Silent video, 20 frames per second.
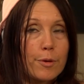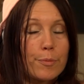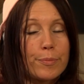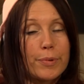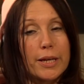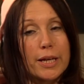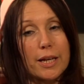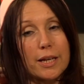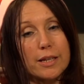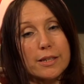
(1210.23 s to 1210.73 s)

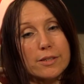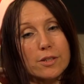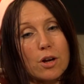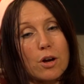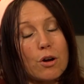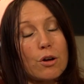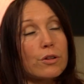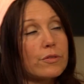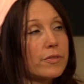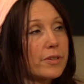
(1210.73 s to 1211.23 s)
because
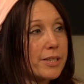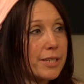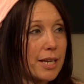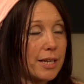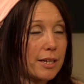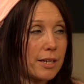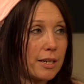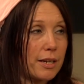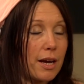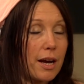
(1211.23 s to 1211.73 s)
all of a
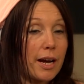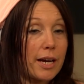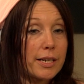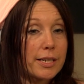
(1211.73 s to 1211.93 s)
sudden I